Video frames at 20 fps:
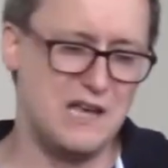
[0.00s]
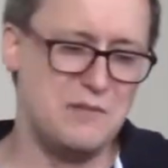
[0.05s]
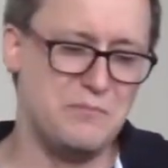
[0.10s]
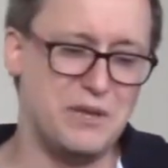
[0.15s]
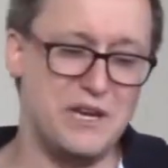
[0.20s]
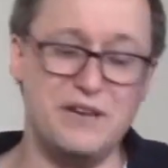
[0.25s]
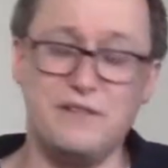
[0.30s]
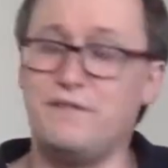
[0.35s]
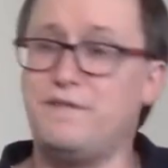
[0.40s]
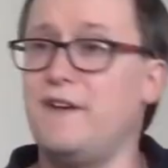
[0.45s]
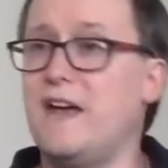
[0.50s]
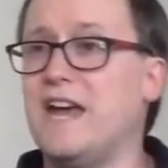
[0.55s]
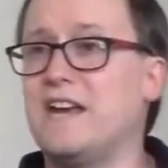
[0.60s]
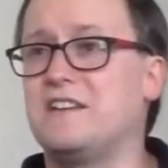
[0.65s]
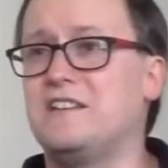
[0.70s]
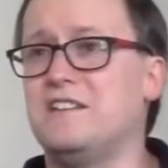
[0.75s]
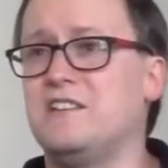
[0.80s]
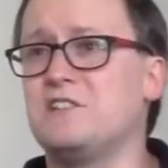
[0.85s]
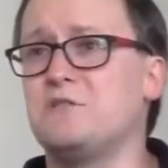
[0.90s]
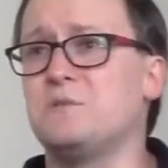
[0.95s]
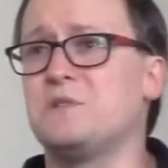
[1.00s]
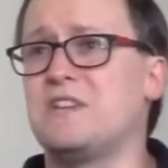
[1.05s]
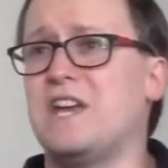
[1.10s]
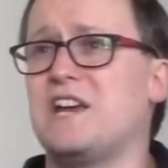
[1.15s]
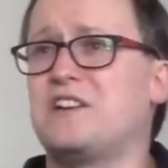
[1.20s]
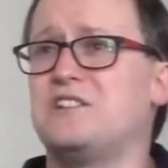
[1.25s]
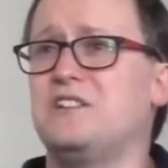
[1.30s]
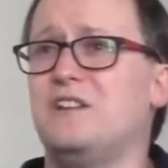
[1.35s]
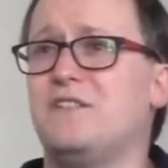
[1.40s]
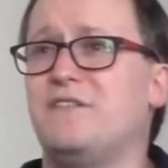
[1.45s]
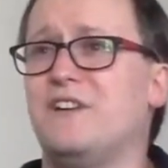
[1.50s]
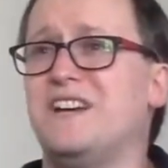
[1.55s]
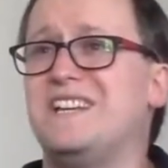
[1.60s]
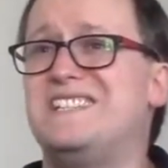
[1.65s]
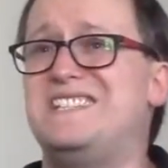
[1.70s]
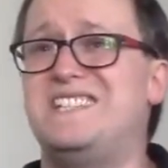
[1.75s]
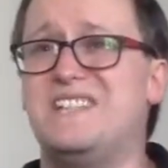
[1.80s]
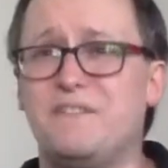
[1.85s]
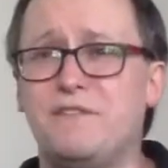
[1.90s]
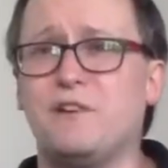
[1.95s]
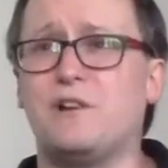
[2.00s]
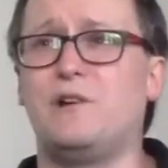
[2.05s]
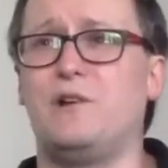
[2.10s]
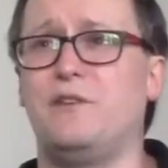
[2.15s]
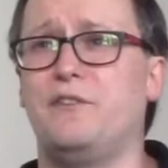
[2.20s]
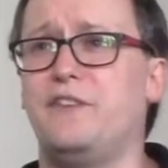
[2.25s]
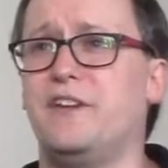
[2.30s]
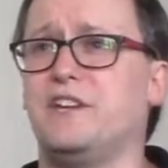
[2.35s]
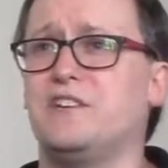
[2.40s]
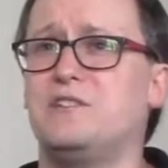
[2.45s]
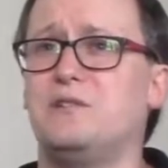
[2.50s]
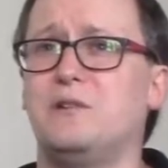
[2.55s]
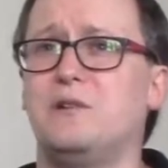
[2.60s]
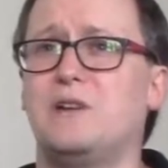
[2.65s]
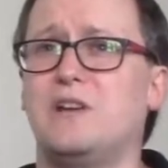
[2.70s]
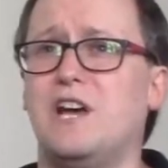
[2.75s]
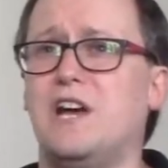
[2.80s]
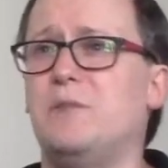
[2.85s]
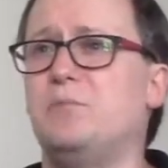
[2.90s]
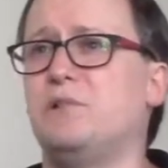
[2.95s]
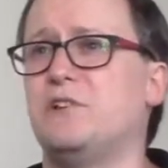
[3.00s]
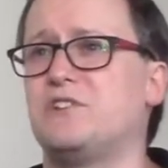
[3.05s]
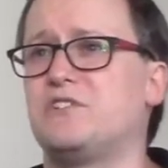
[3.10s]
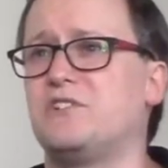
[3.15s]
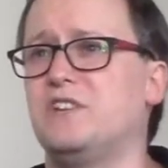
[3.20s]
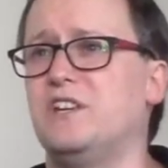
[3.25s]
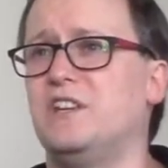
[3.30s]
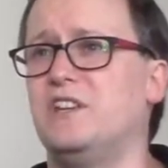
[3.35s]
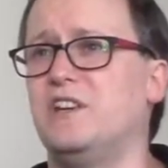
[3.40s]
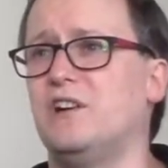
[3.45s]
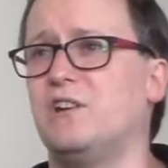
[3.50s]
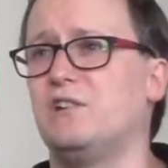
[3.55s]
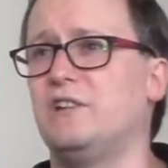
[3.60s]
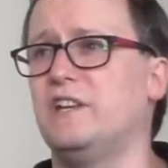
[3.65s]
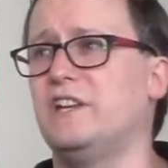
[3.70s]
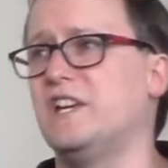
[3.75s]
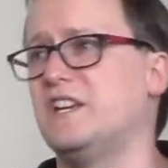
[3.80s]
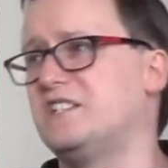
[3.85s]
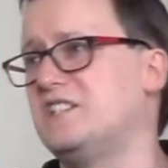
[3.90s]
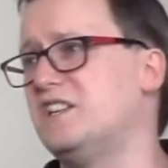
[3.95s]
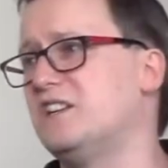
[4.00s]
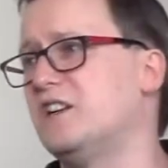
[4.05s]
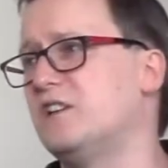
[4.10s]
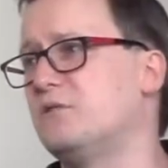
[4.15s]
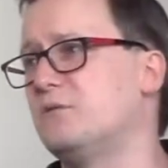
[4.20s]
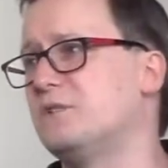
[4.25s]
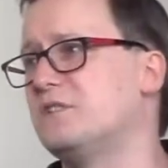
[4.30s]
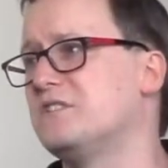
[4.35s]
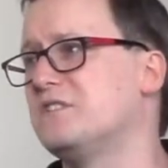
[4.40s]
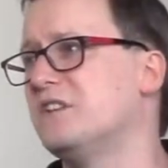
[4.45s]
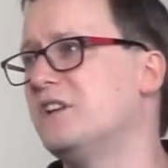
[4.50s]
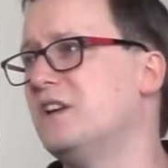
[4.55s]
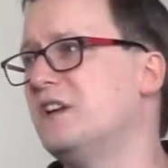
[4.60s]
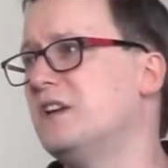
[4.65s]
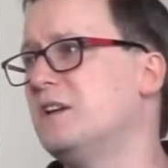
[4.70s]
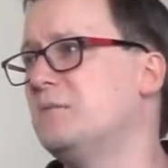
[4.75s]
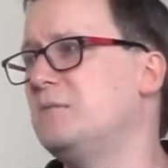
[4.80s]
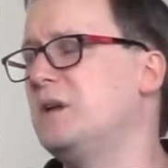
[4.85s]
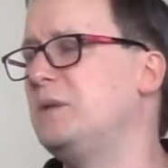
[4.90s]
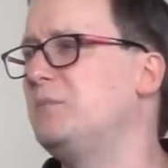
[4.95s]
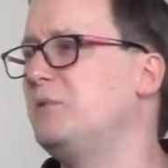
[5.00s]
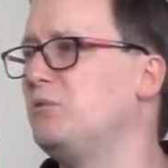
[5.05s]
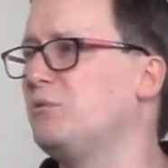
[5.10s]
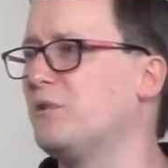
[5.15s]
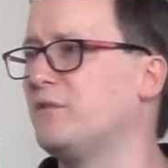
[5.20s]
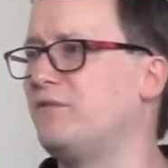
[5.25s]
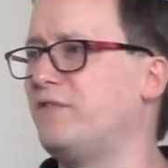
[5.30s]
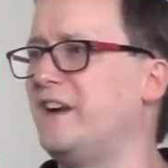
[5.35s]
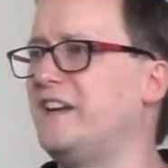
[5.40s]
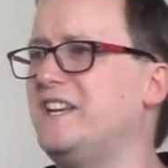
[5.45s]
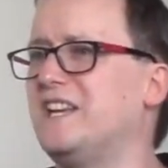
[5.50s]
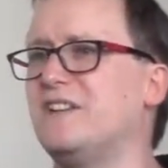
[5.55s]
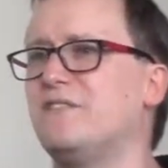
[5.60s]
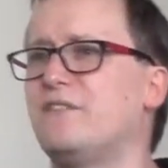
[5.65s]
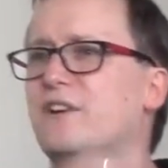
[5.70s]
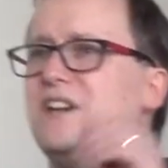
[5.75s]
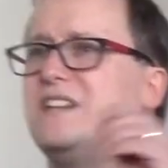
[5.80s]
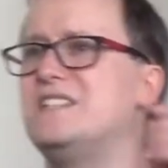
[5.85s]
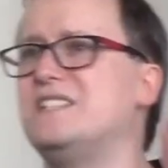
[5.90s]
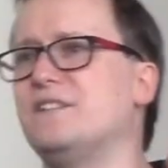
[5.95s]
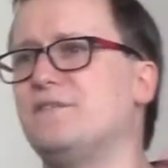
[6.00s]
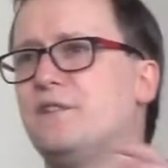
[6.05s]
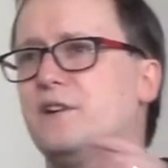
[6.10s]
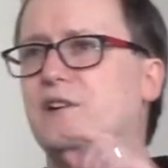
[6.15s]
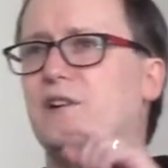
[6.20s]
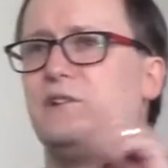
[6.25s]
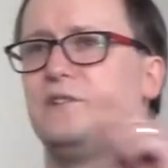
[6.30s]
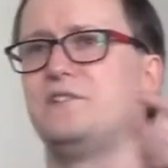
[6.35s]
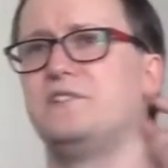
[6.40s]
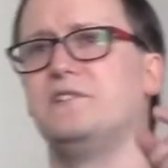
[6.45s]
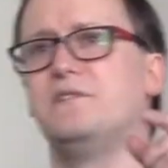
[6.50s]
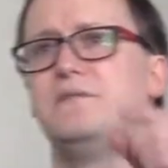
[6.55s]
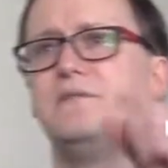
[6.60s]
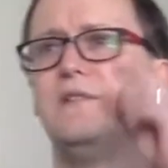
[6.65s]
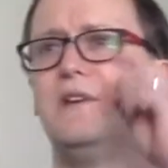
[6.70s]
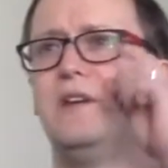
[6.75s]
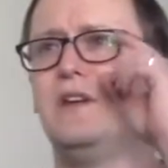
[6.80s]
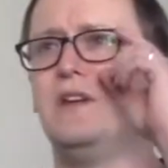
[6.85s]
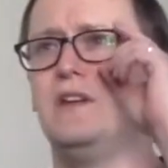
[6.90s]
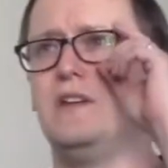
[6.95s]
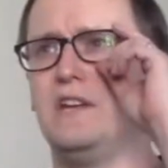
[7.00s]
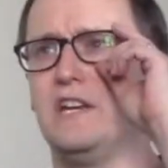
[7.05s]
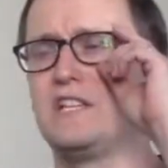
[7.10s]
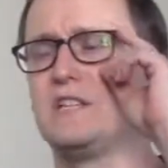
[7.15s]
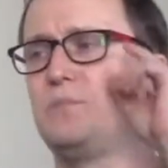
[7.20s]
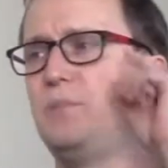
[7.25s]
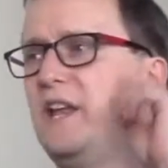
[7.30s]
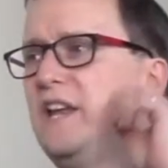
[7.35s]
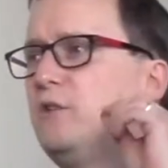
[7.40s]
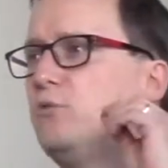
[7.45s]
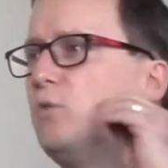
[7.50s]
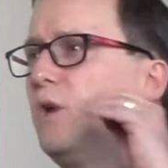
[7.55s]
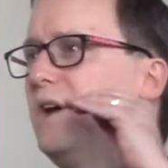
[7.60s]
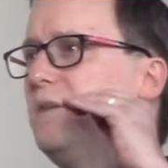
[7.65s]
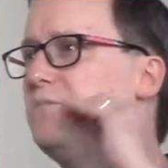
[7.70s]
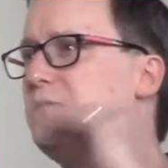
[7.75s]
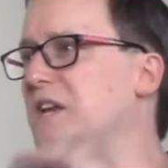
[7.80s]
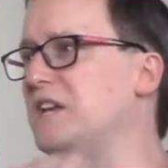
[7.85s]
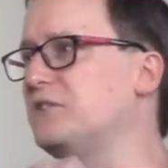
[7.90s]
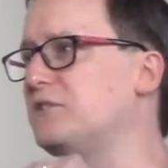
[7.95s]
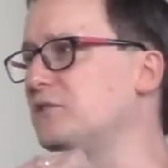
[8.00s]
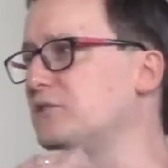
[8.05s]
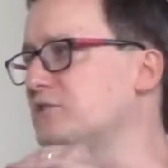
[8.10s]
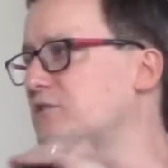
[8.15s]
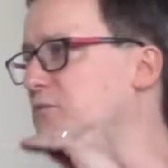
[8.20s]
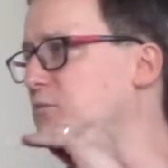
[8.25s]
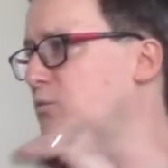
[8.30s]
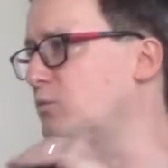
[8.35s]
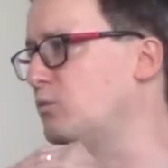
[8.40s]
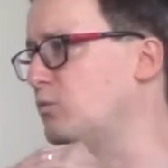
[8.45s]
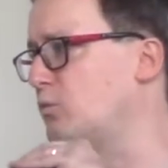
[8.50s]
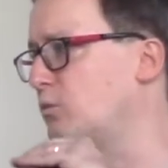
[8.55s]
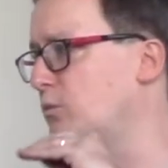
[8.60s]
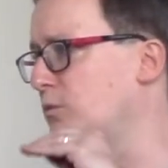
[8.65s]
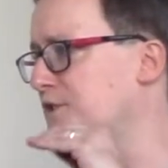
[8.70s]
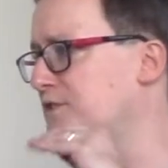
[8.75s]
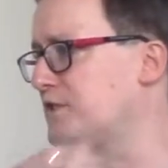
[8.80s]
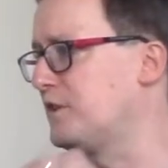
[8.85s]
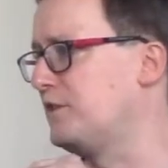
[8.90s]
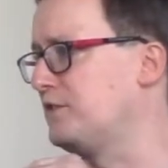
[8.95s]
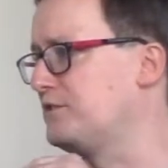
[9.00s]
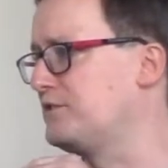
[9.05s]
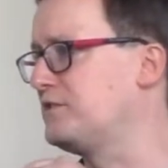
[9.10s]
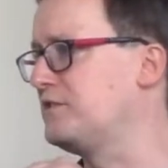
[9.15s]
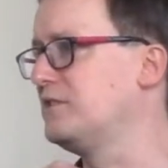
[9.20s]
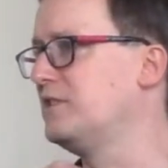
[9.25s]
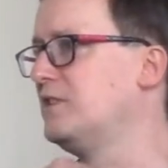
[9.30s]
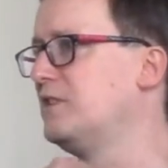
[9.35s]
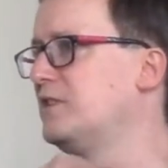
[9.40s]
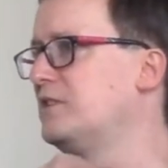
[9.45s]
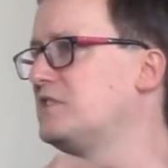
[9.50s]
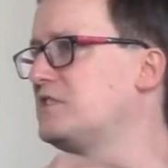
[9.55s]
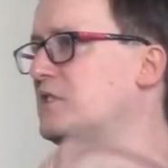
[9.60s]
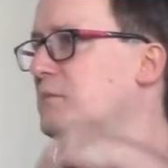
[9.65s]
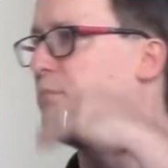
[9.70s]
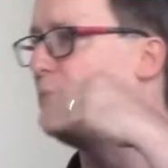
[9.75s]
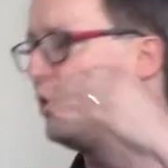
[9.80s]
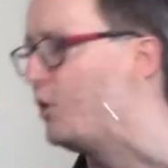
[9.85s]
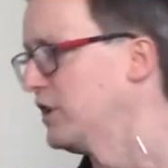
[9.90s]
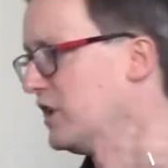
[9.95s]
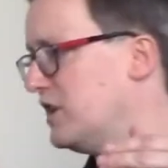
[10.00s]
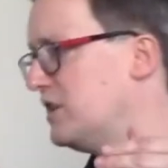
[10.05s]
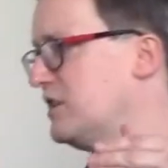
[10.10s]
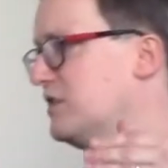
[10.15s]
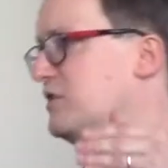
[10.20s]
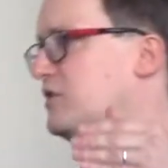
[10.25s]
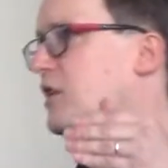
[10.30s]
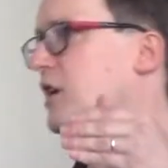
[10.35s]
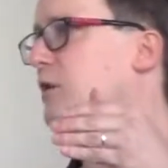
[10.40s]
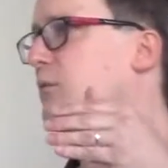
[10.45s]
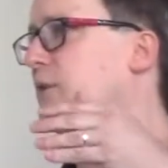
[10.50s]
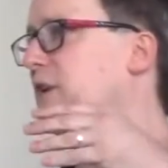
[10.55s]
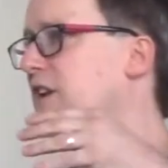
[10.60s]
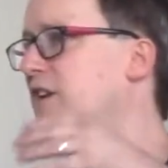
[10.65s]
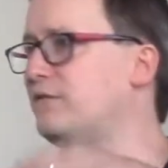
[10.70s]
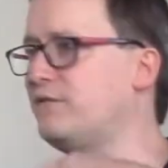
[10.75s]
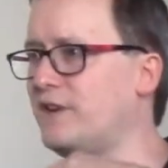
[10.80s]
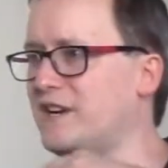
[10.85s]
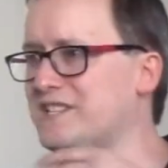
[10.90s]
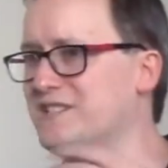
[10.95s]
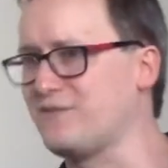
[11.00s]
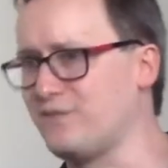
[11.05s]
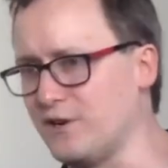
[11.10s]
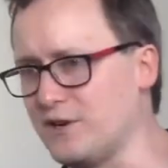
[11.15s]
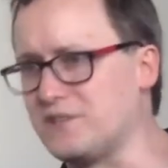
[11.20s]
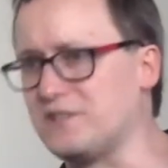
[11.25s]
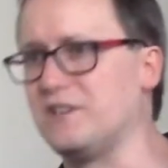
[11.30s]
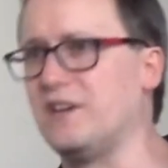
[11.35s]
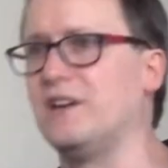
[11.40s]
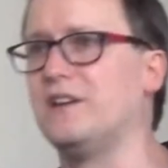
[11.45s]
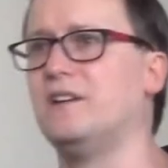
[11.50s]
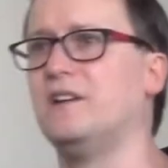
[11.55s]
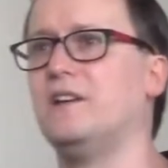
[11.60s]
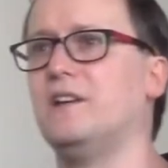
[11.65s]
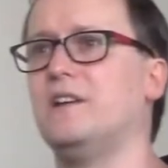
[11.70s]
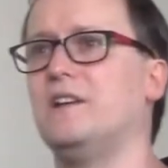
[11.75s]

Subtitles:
But in fact, this was actually a very difficult thing to accomplish in the early 1900s. People were finding it very difficult to explain why Mendel's results supported Darwin and vice versa.